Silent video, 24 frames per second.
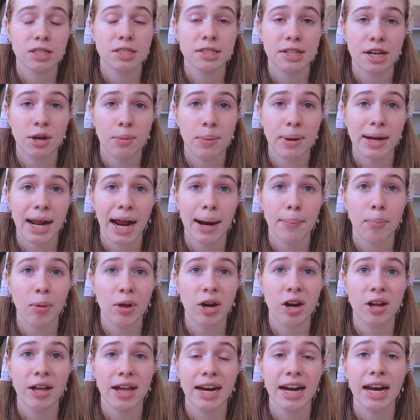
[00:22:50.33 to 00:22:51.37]
Cinnamon. I
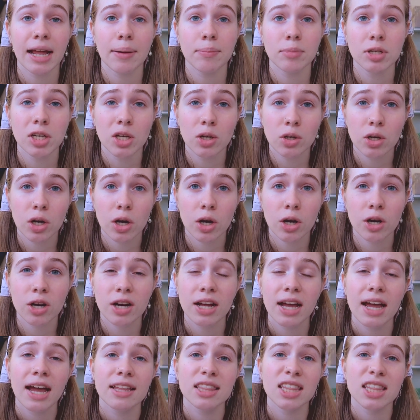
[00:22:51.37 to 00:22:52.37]
plan on getting him neutered.